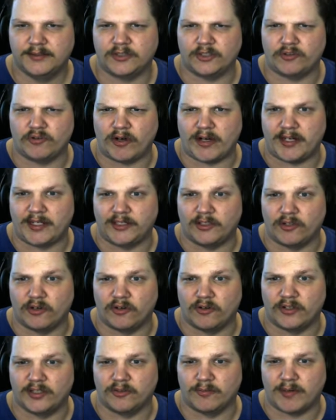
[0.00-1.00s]
So do I need to
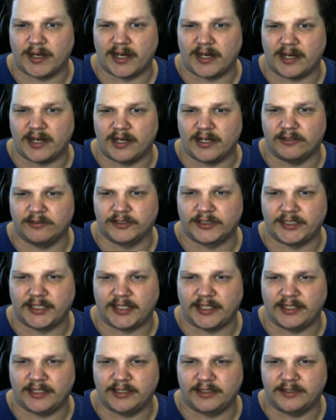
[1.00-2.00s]
go into my house
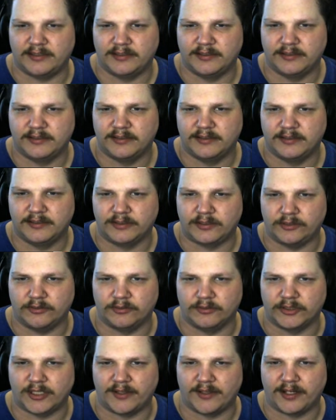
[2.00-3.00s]
and uh,
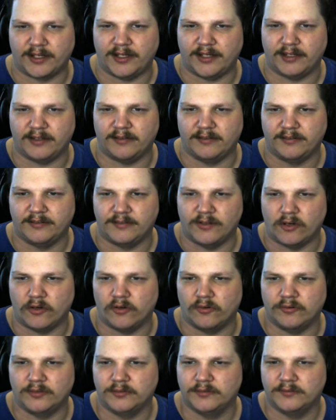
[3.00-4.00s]
do something here?
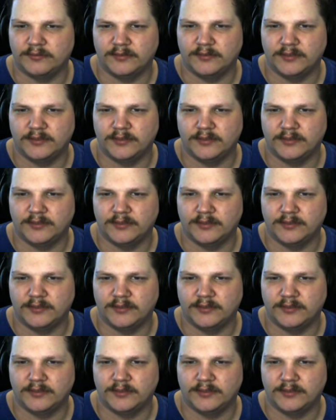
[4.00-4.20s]
No.